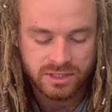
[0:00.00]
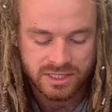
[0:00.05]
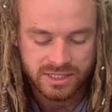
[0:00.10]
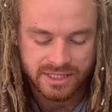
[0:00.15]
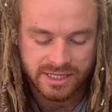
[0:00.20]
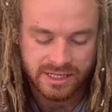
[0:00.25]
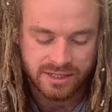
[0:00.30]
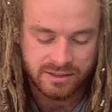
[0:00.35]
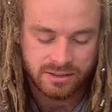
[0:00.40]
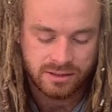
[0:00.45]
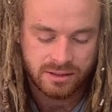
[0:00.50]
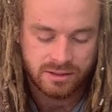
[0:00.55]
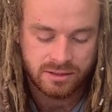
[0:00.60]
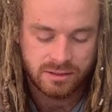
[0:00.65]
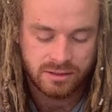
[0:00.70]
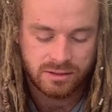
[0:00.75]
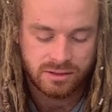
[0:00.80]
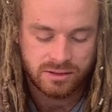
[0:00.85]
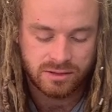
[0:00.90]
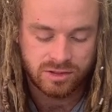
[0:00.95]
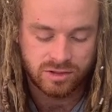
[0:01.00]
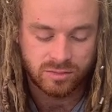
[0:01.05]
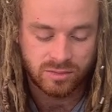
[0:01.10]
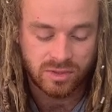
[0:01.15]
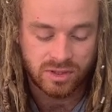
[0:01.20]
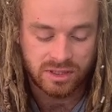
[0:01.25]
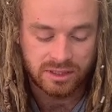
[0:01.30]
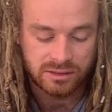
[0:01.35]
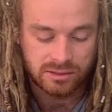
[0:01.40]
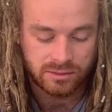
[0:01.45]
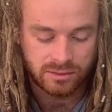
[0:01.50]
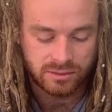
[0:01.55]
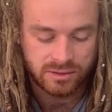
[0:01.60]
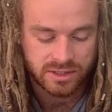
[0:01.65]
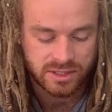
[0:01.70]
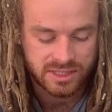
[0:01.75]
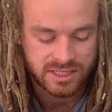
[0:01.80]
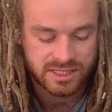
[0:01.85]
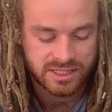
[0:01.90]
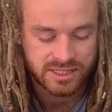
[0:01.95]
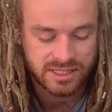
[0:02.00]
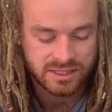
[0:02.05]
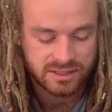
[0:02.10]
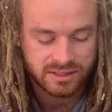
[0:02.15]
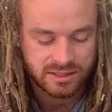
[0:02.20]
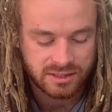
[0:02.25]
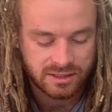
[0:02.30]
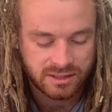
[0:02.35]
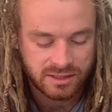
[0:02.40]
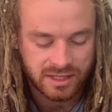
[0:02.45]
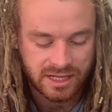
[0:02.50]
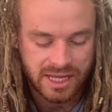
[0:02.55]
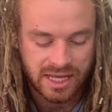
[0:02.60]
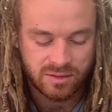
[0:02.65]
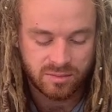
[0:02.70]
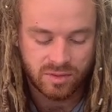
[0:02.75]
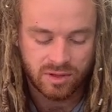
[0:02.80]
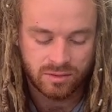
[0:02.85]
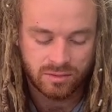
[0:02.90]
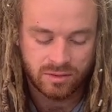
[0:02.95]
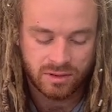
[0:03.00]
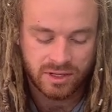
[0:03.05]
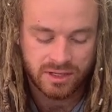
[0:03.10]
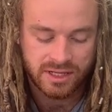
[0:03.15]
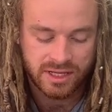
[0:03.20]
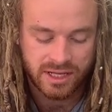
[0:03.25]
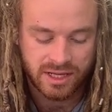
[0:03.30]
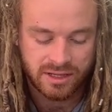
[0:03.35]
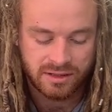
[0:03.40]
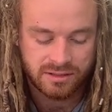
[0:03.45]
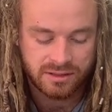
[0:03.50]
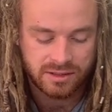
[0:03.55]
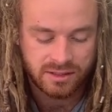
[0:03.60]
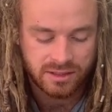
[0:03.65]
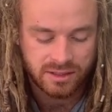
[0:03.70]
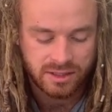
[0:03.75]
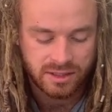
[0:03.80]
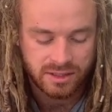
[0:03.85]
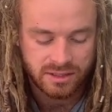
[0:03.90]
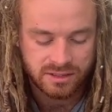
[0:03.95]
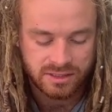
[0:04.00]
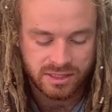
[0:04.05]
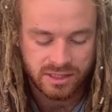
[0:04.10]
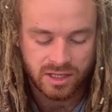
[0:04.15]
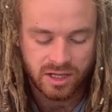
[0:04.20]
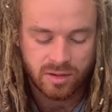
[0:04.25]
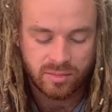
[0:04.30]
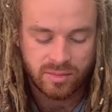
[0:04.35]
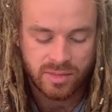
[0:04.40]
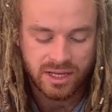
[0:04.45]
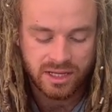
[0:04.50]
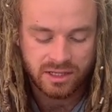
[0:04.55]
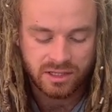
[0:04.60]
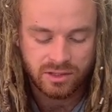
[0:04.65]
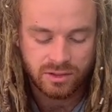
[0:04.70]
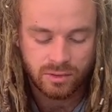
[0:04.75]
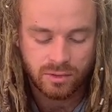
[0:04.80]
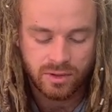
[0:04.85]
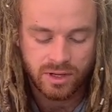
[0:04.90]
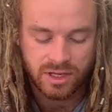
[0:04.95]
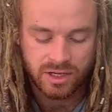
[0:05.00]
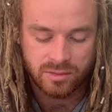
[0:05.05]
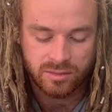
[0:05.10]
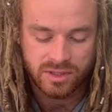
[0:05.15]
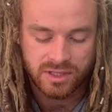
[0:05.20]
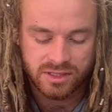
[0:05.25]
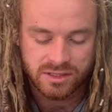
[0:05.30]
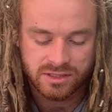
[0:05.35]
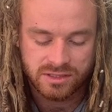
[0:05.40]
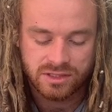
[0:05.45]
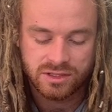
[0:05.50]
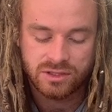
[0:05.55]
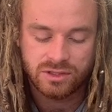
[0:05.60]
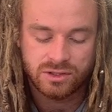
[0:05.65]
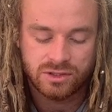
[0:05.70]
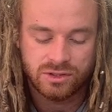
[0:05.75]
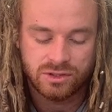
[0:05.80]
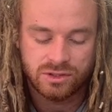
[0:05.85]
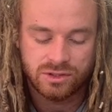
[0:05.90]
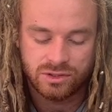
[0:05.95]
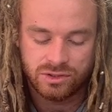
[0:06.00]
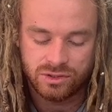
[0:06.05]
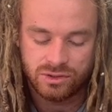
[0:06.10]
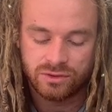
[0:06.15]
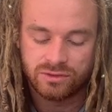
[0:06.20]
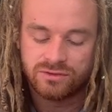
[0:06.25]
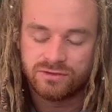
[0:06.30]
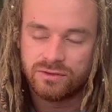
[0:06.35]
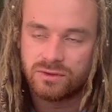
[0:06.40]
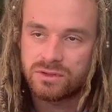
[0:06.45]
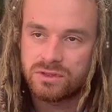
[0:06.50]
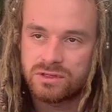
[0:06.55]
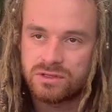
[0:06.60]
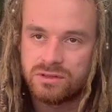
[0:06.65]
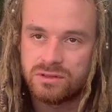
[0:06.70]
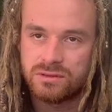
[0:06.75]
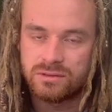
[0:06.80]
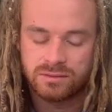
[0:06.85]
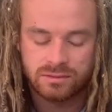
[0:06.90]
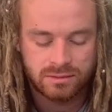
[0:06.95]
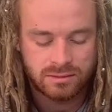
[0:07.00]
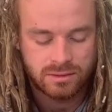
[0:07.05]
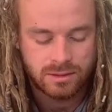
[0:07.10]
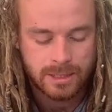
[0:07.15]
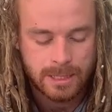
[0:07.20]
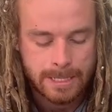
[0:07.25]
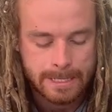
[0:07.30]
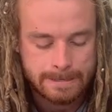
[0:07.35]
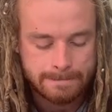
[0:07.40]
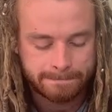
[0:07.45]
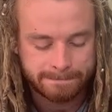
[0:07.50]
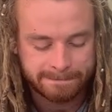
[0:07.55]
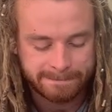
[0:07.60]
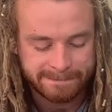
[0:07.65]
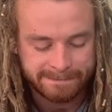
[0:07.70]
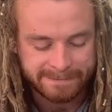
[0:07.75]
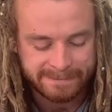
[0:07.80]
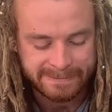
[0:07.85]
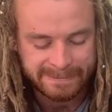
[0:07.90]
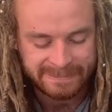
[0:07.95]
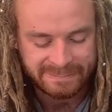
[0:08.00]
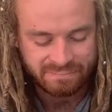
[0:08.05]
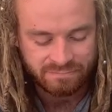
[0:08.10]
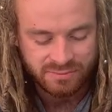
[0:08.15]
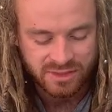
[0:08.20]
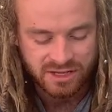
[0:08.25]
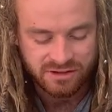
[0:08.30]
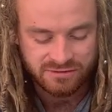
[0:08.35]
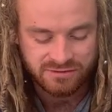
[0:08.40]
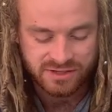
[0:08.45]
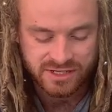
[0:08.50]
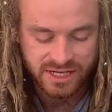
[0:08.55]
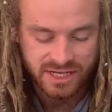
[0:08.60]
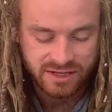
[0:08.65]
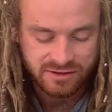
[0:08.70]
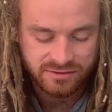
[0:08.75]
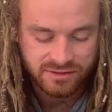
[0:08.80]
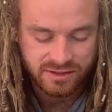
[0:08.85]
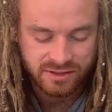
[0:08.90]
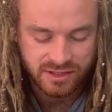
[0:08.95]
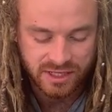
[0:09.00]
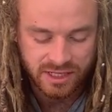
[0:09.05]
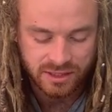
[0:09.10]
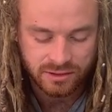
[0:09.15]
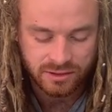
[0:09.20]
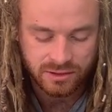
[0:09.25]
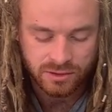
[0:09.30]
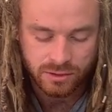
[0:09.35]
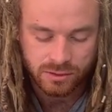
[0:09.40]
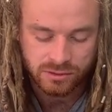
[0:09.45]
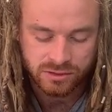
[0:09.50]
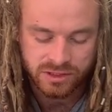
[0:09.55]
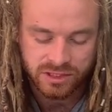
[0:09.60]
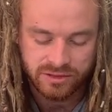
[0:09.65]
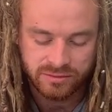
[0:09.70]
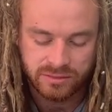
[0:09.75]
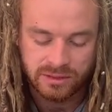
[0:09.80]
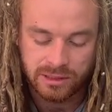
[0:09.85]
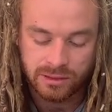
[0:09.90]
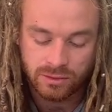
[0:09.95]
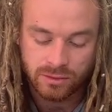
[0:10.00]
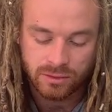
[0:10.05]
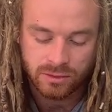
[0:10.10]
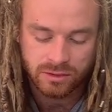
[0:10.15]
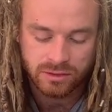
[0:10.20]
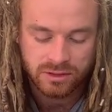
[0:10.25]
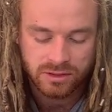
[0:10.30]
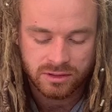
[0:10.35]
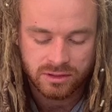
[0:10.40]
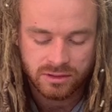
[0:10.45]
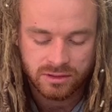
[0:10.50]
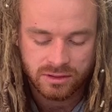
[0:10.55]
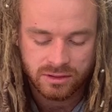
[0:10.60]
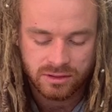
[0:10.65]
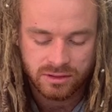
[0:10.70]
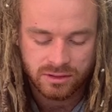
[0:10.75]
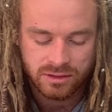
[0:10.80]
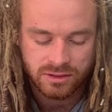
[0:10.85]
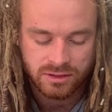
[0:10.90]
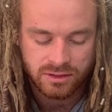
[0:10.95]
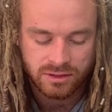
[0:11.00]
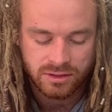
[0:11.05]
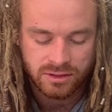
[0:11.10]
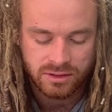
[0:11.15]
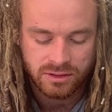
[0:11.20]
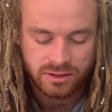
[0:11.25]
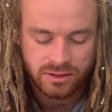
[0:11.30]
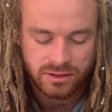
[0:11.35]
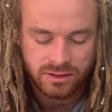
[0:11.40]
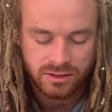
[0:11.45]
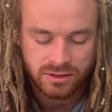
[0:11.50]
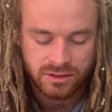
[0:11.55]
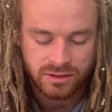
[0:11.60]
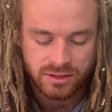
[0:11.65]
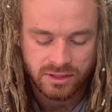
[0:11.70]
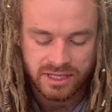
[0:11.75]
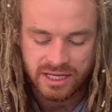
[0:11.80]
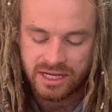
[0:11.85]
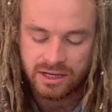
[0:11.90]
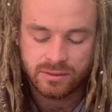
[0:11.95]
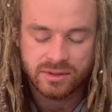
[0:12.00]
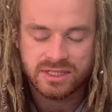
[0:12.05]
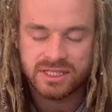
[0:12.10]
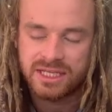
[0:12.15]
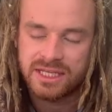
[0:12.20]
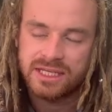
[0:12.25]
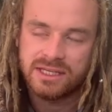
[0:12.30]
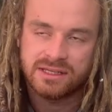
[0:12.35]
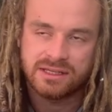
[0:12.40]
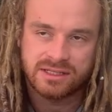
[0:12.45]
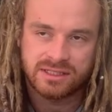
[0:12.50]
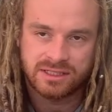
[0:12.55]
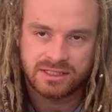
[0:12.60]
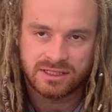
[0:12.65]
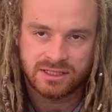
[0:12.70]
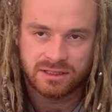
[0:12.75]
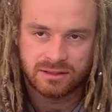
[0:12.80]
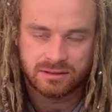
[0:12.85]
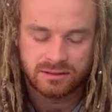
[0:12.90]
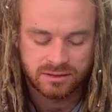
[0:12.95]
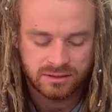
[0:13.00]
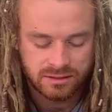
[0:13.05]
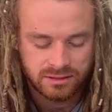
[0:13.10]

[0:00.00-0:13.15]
said to my Lord, sit at my right hand, till I make your enemies your footstool'? If David then calls him Lord, how is he his son?"